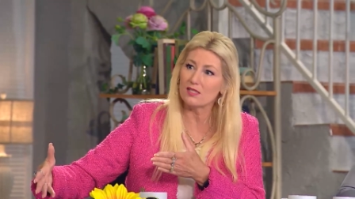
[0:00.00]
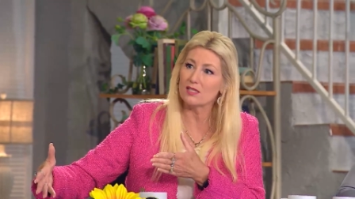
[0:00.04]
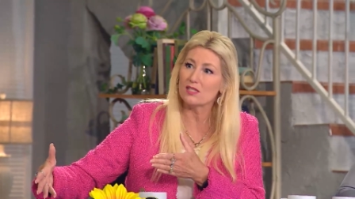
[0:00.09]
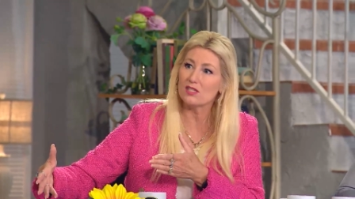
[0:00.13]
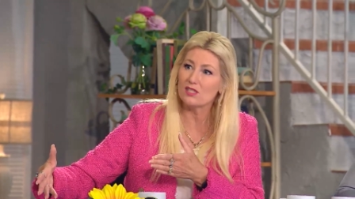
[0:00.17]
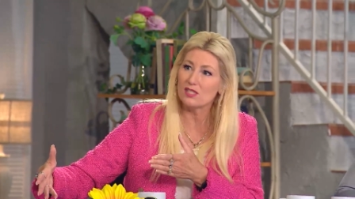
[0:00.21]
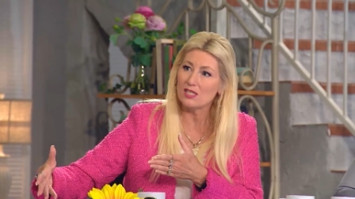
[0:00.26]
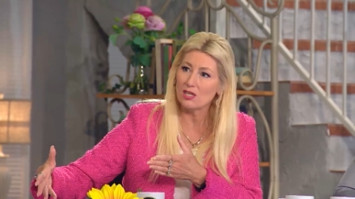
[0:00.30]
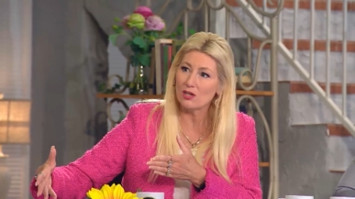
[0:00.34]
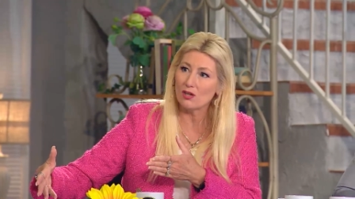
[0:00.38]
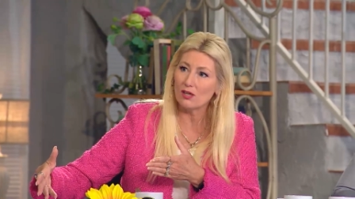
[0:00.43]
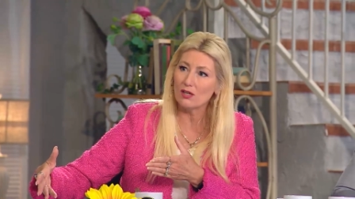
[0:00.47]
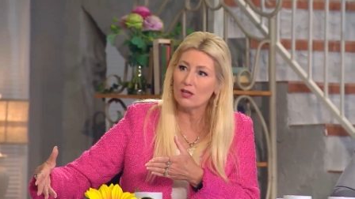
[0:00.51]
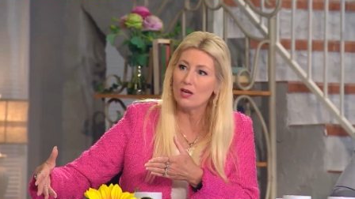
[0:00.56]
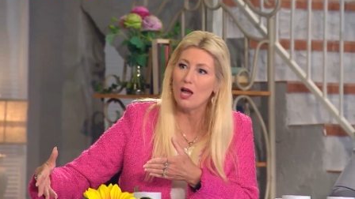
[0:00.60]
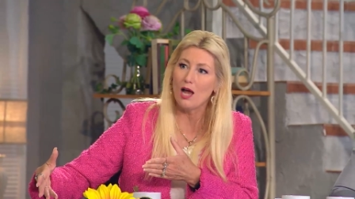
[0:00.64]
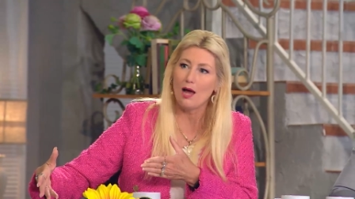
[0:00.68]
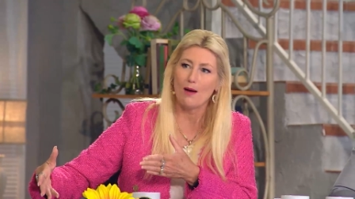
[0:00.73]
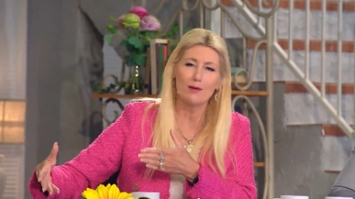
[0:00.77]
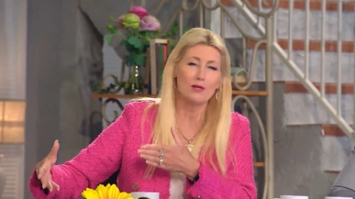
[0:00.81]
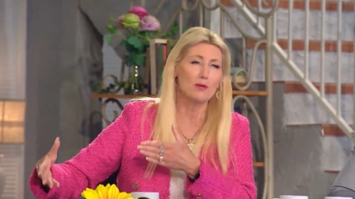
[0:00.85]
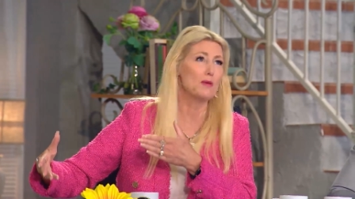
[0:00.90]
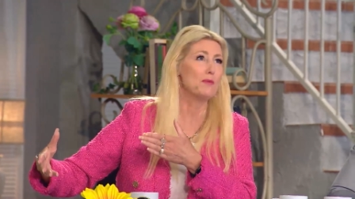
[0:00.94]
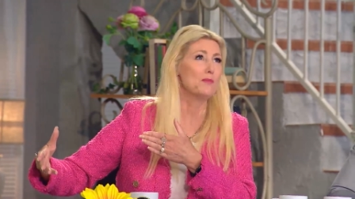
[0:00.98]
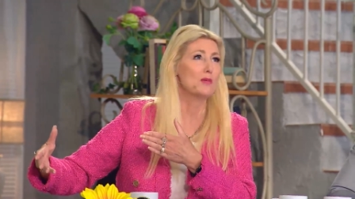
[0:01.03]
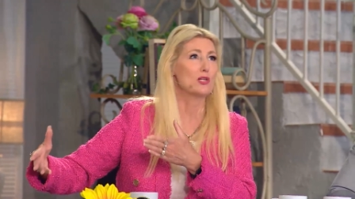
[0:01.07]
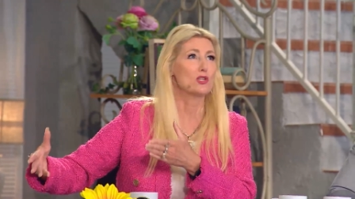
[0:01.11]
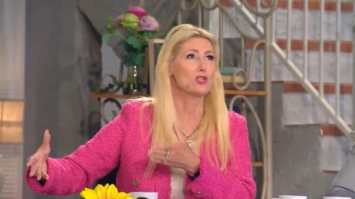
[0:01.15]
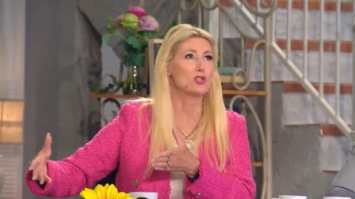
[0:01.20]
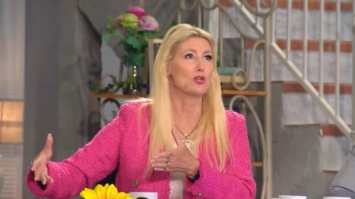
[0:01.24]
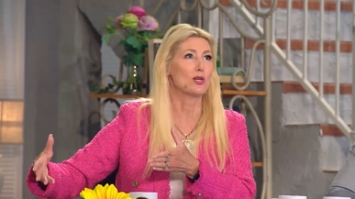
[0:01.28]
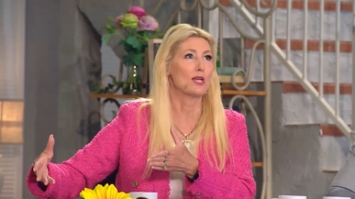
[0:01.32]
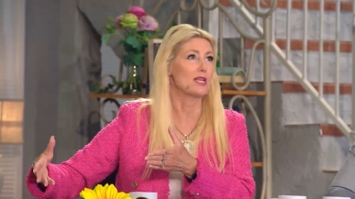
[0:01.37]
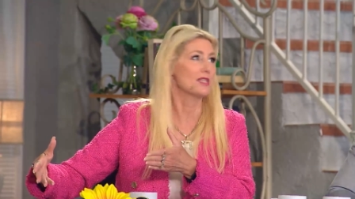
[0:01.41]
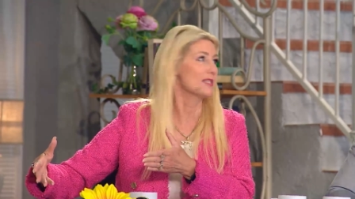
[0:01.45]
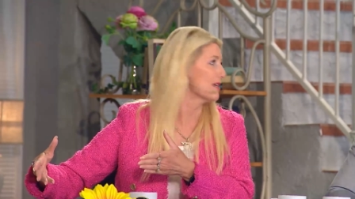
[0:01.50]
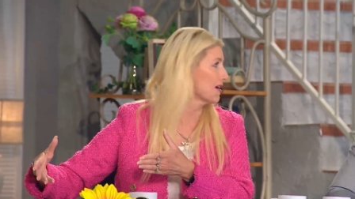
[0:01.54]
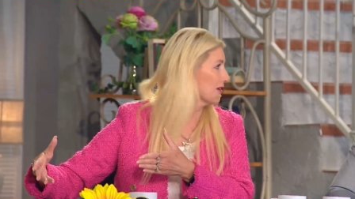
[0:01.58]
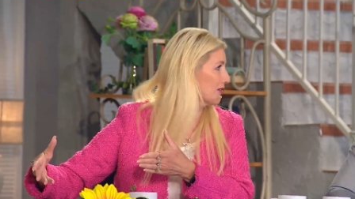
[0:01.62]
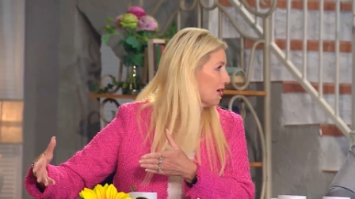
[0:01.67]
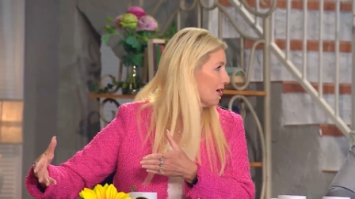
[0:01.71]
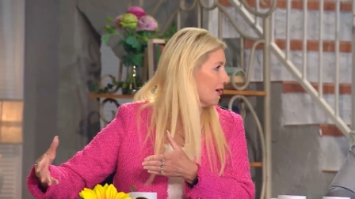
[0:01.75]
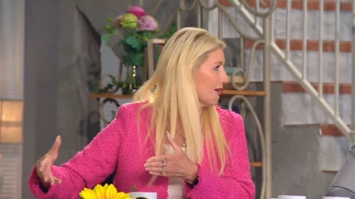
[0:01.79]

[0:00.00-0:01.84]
this year. I'm going to be ministering in South